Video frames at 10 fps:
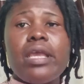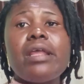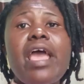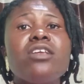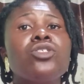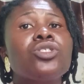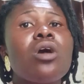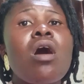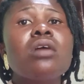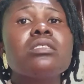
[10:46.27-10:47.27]
It
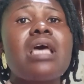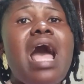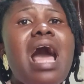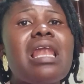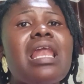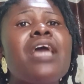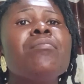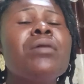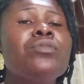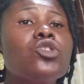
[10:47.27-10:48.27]
ensures
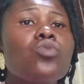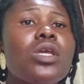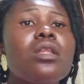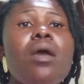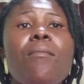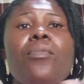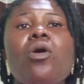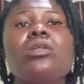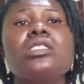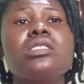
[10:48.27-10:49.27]
alignment between
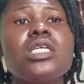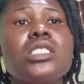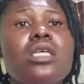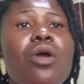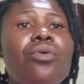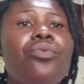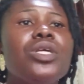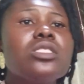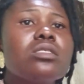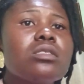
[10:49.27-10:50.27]
policies,
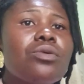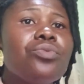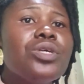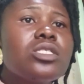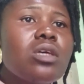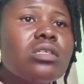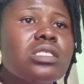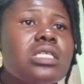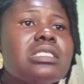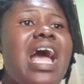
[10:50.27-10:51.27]

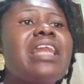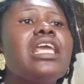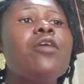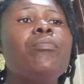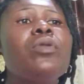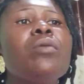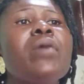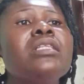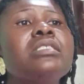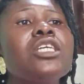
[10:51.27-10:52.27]
resources, and
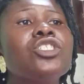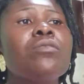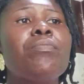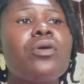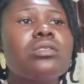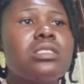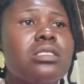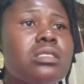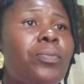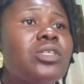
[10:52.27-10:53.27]
implementation
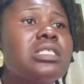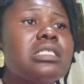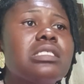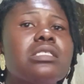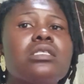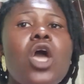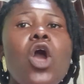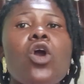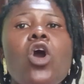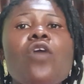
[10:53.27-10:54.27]
processes
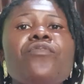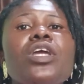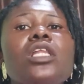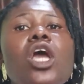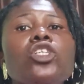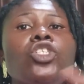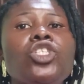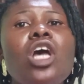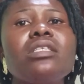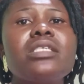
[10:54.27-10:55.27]
covering
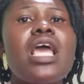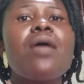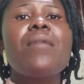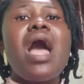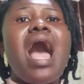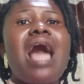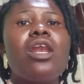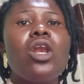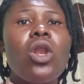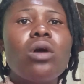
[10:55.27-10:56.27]
short-term
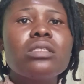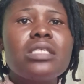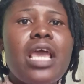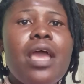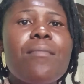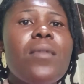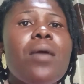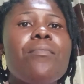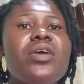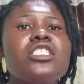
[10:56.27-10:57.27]
and long-term
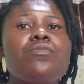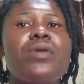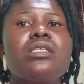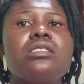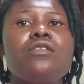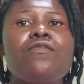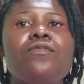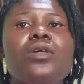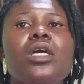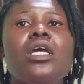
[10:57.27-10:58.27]
perspective.
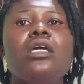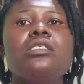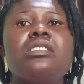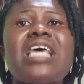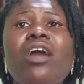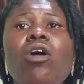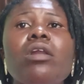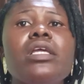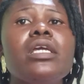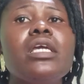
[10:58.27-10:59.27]

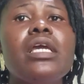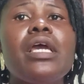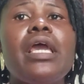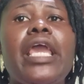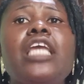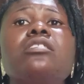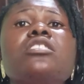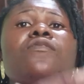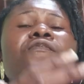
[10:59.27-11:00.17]
Secondly, it is